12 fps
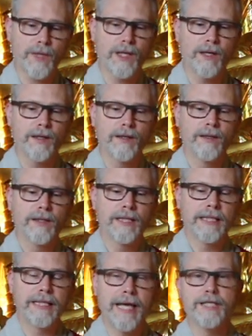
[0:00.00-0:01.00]
and
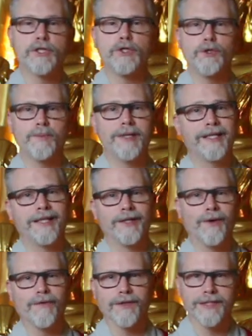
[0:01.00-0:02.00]
it gains new
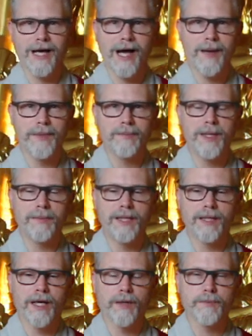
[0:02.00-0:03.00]
meaning over time, and maybe
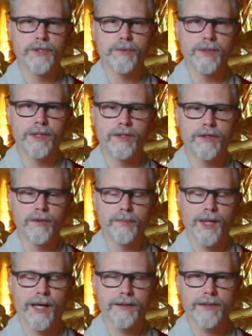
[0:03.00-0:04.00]
it helps you within your
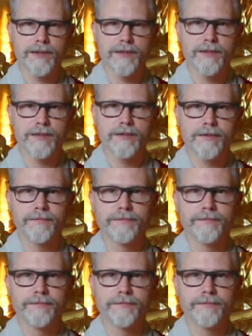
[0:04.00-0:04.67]
practice.